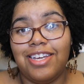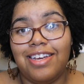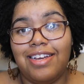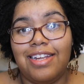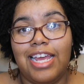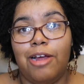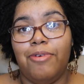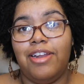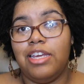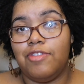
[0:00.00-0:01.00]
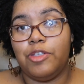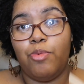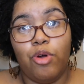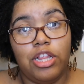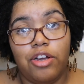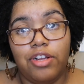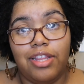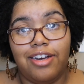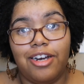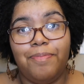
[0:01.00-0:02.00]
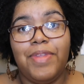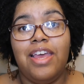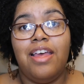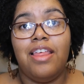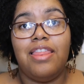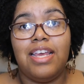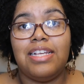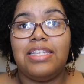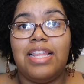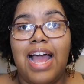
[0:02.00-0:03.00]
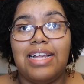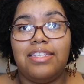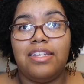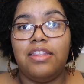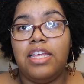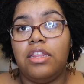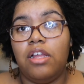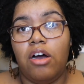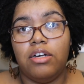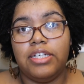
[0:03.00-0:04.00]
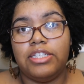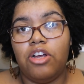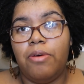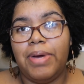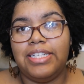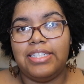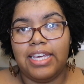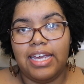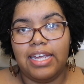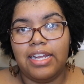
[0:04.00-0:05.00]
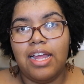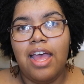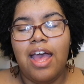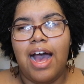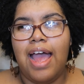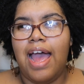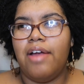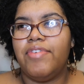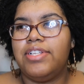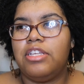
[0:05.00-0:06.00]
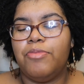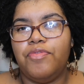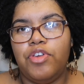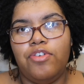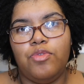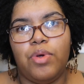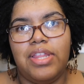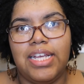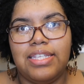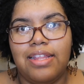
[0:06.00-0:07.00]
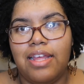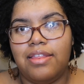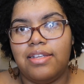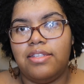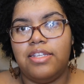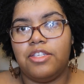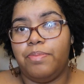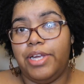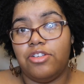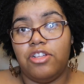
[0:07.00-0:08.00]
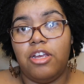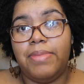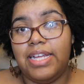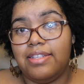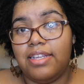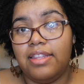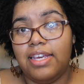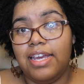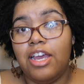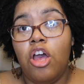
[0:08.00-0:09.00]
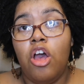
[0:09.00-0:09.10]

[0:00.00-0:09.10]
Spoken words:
good, and I'm going to give a spoiler alert. This lasted the longest on my skin. I have read some reviews where they said that this disappears on them instantly.